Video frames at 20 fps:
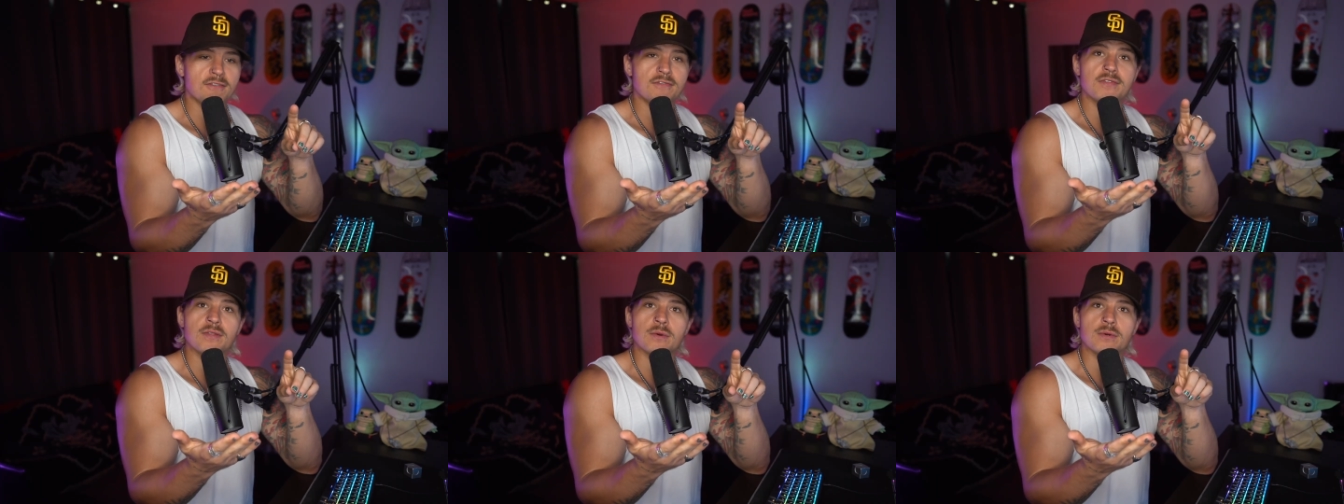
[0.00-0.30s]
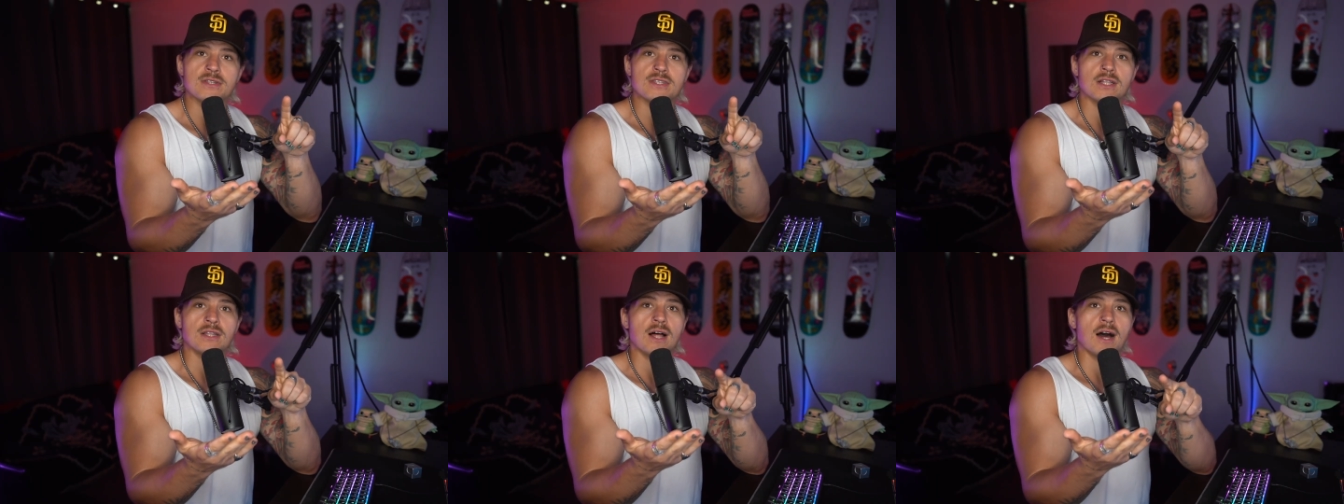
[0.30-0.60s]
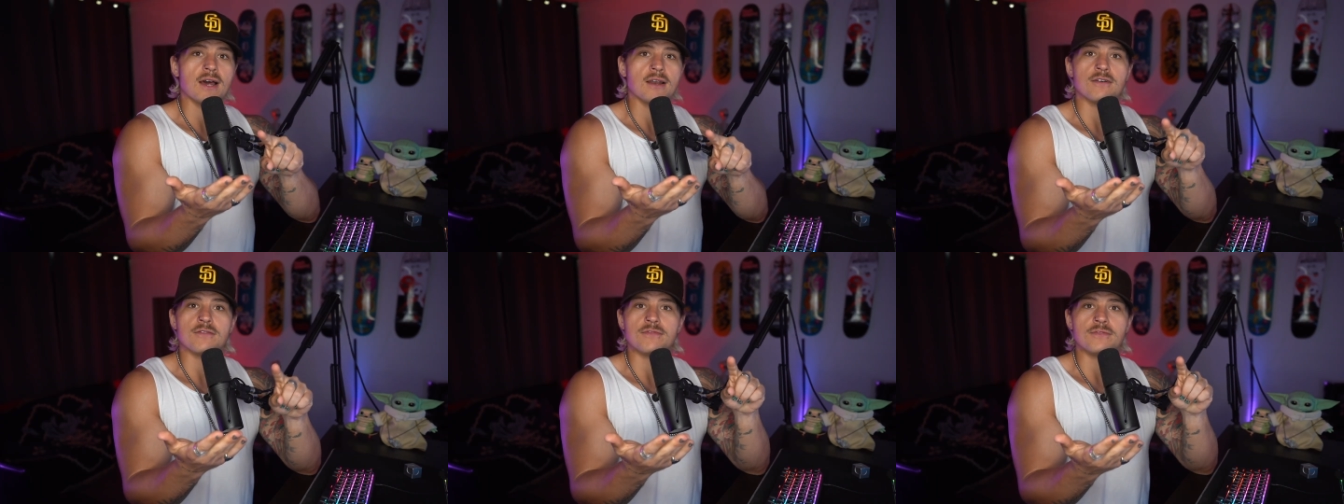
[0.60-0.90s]
there was a
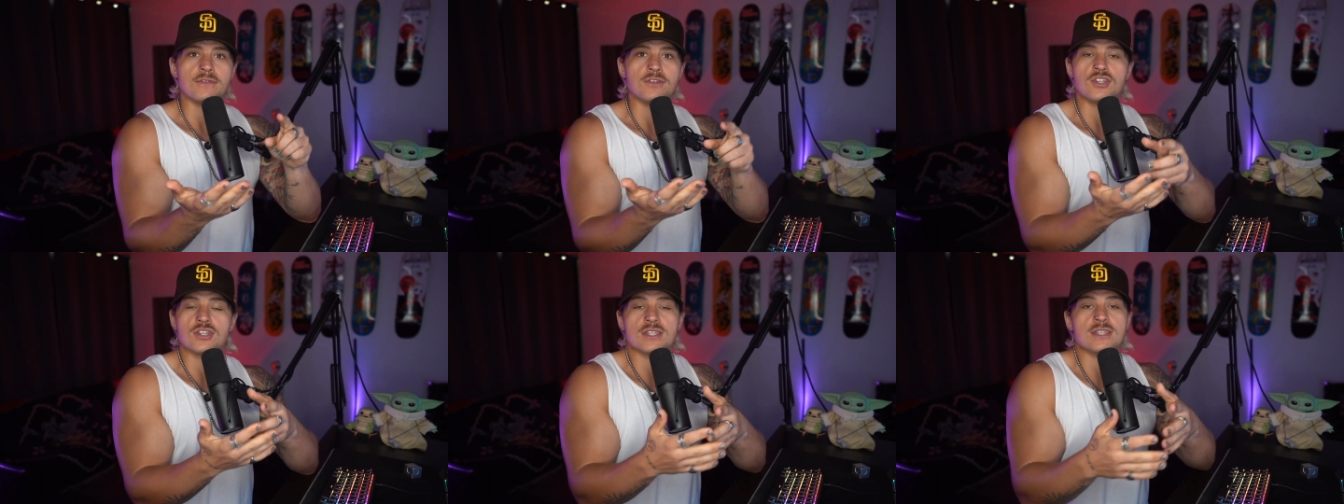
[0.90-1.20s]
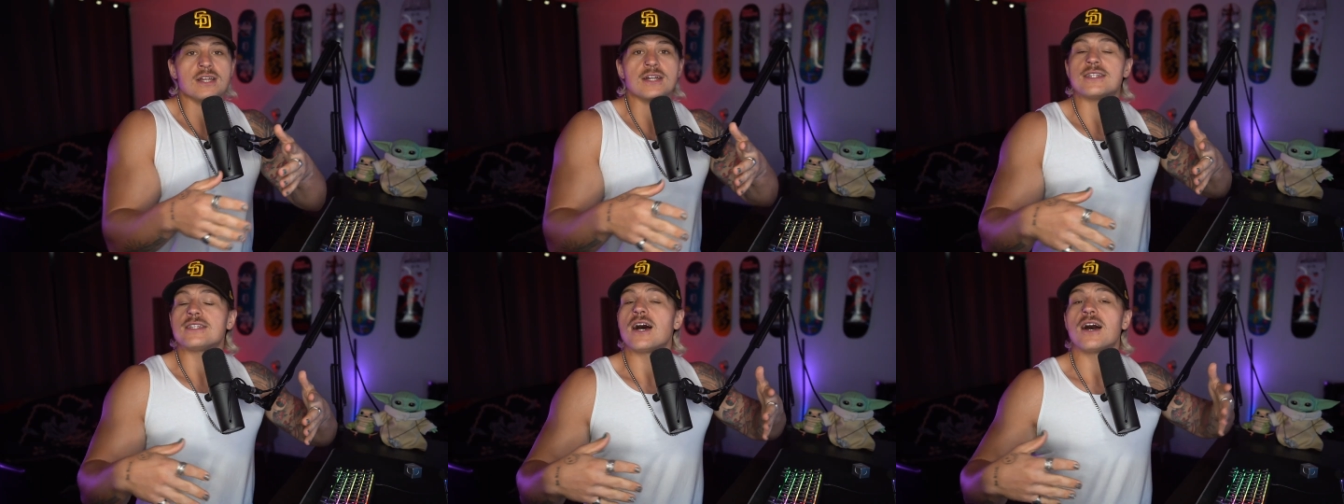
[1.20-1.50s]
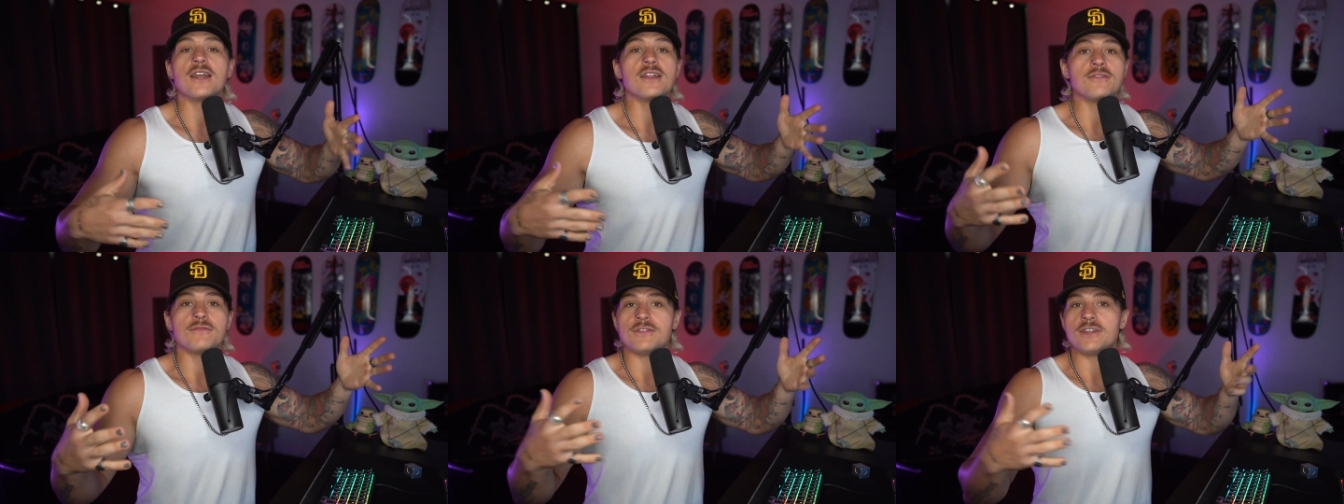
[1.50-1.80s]
lot of just a ton
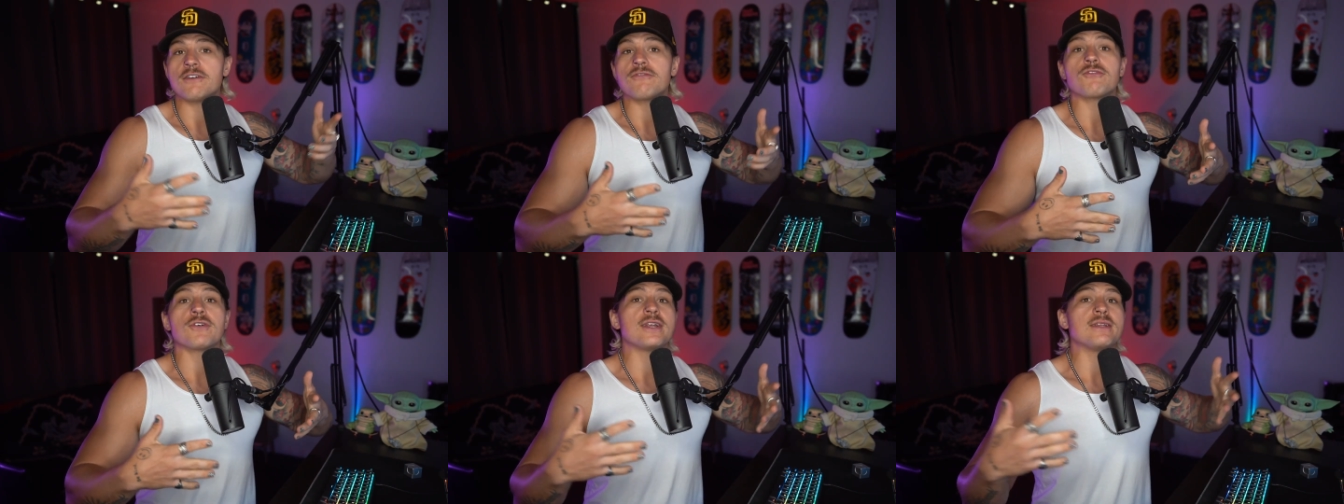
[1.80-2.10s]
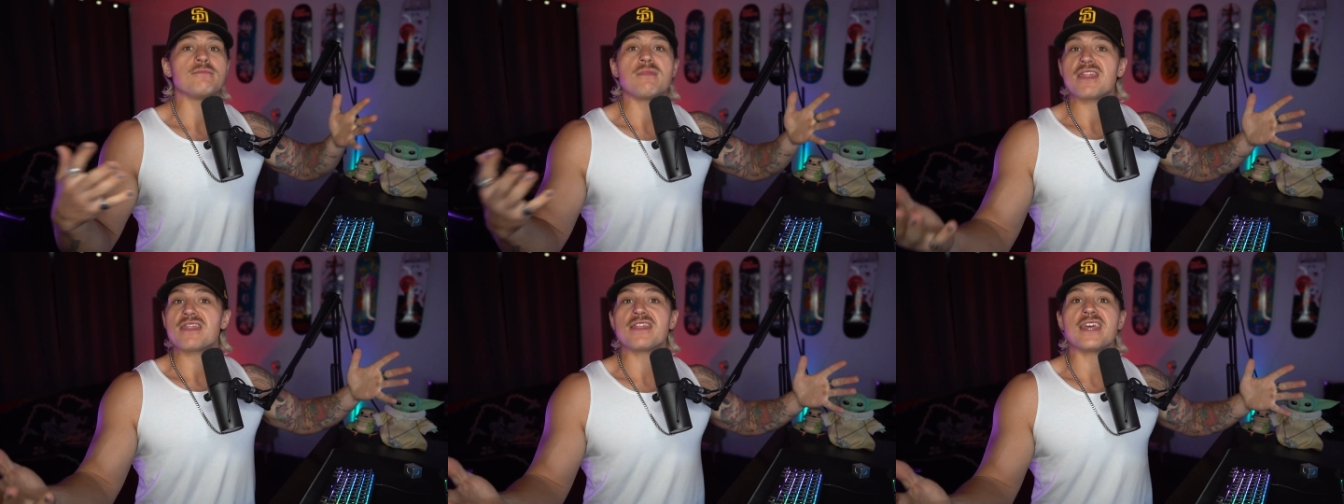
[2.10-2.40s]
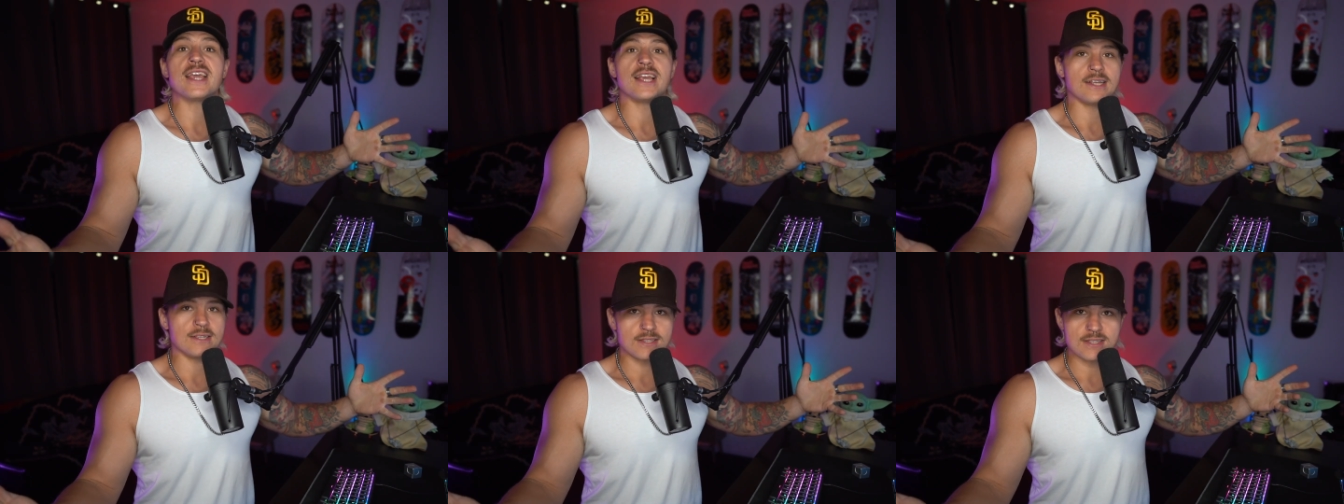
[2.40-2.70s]
ton of different
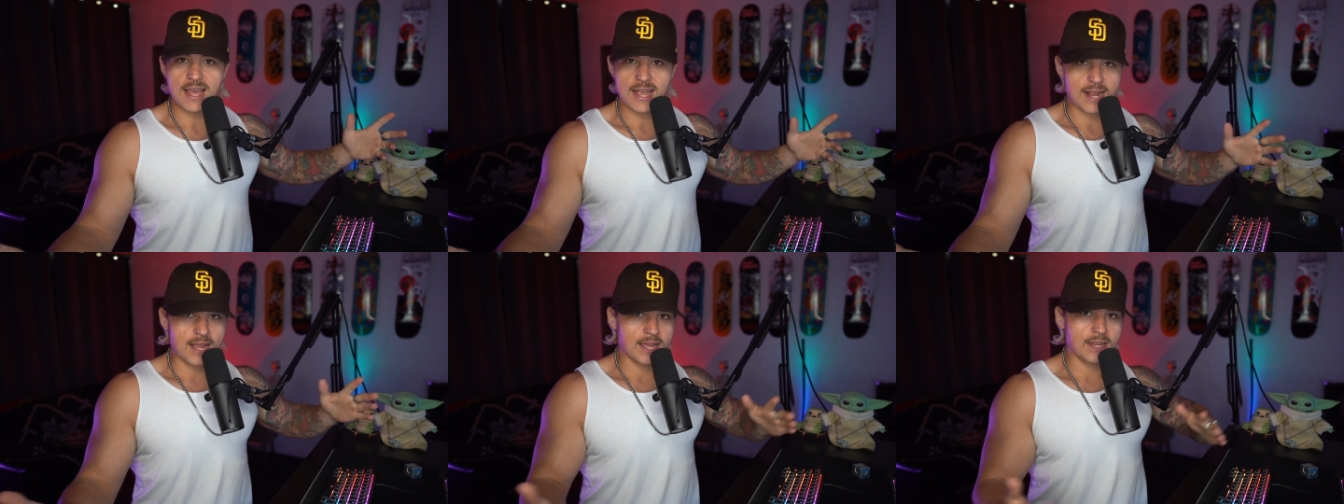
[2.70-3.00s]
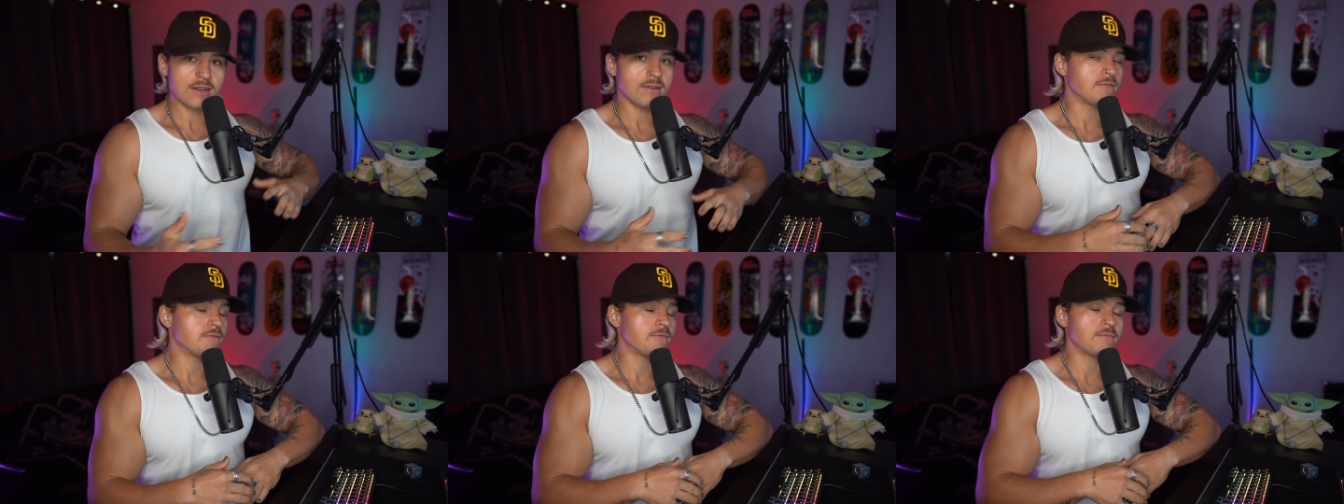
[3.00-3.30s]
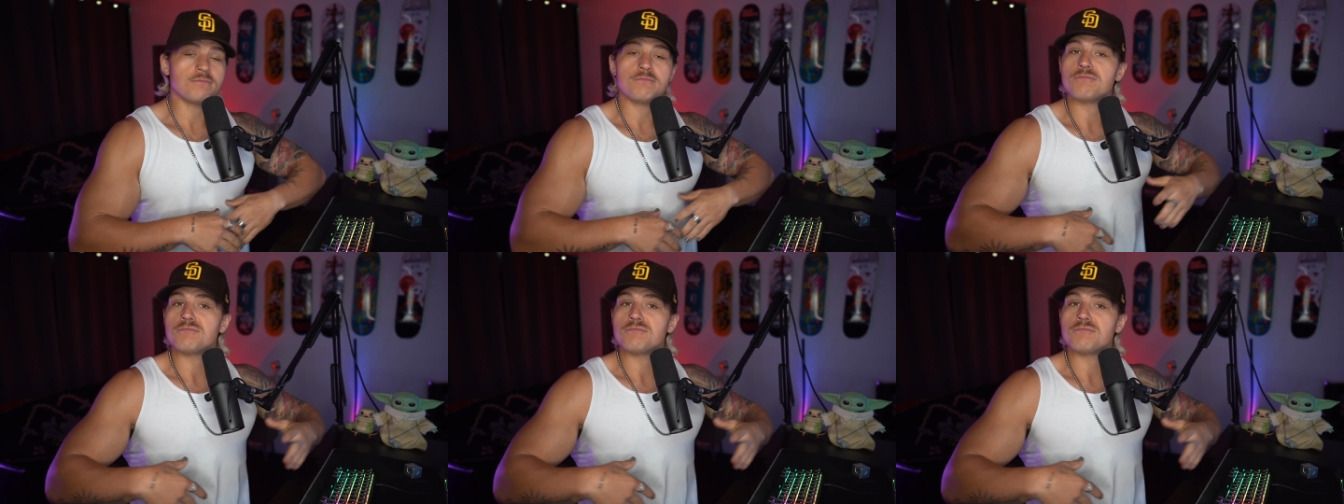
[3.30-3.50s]
things that kind of